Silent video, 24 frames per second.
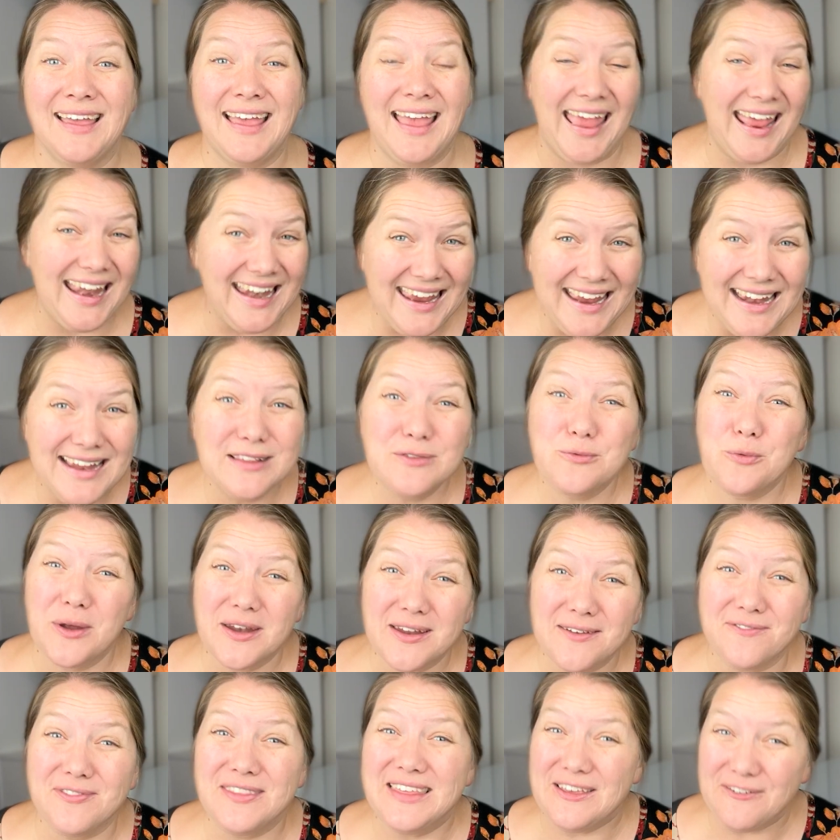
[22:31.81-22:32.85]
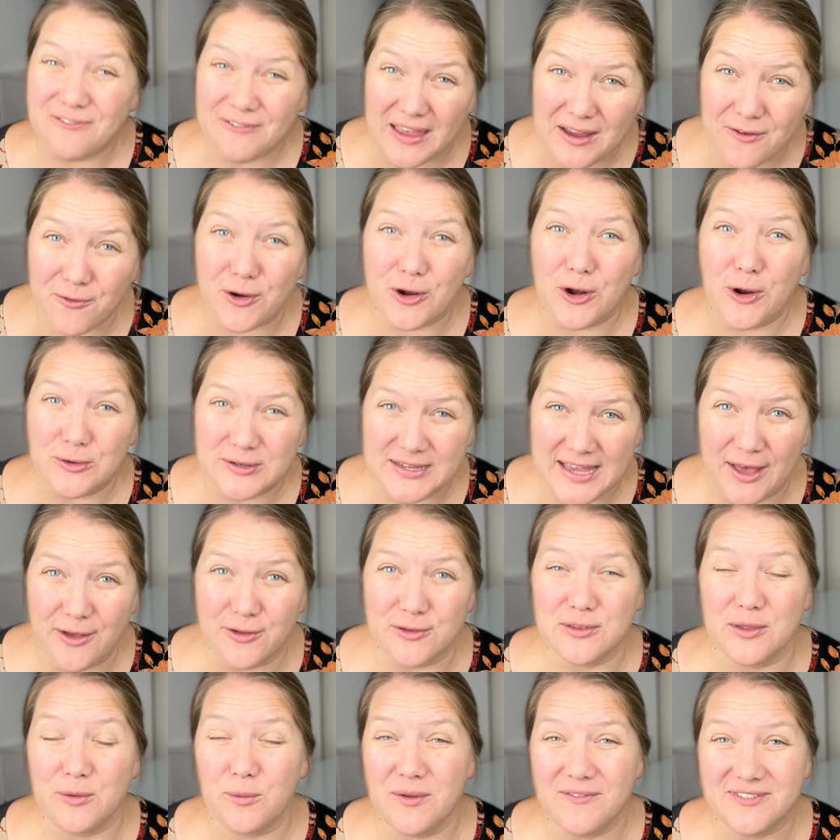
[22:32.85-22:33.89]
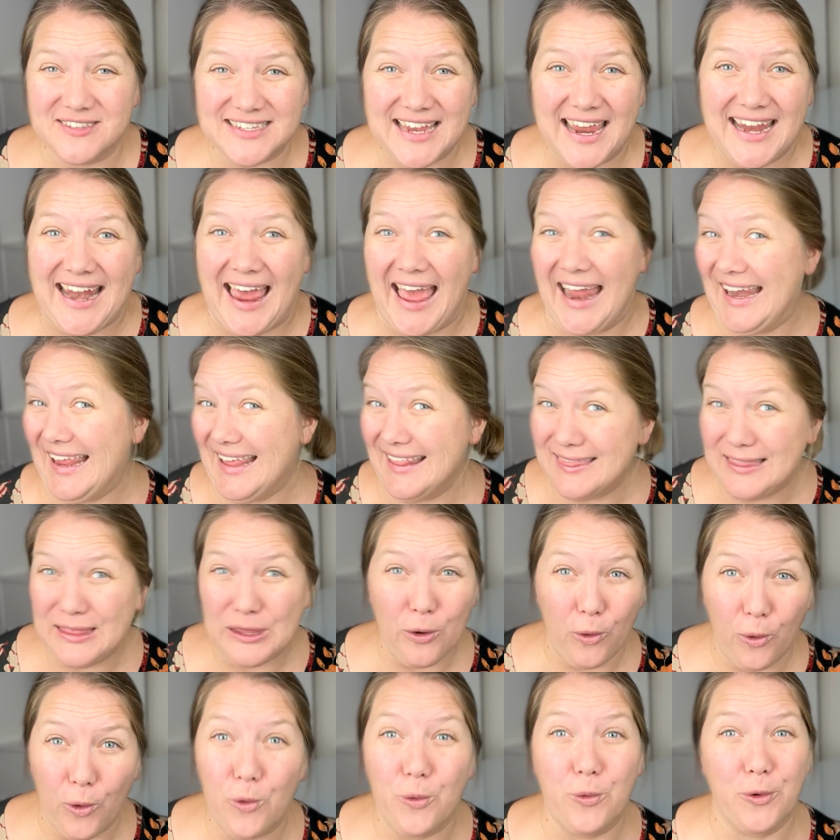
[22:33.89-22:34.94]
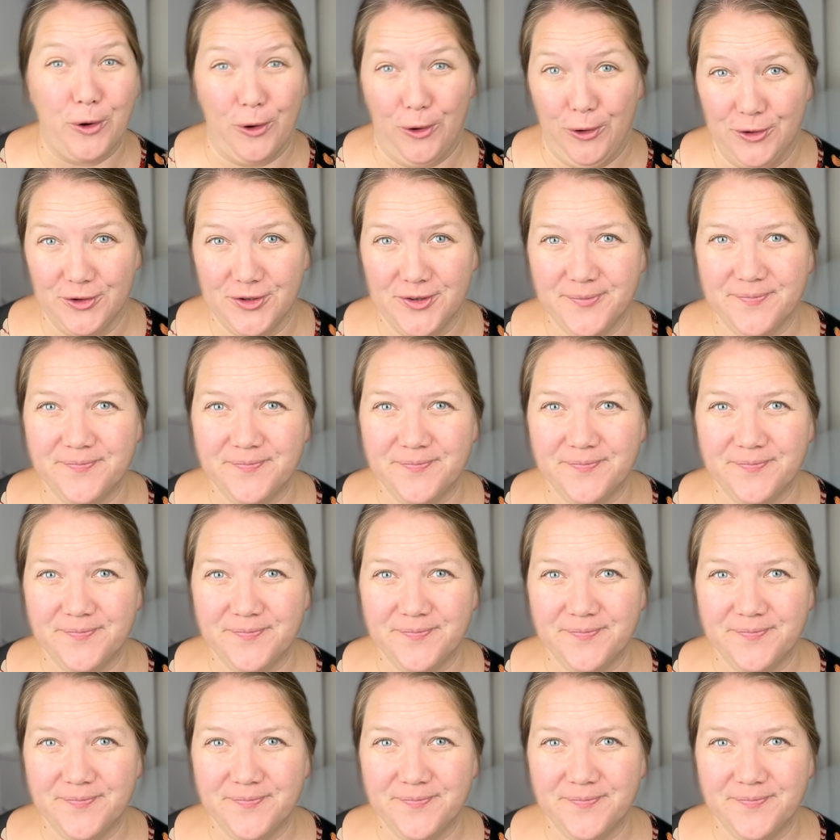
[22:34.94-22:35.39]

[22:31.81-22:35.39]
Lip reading: and it is one of the favorite hotels that we've stayed at in the whole world.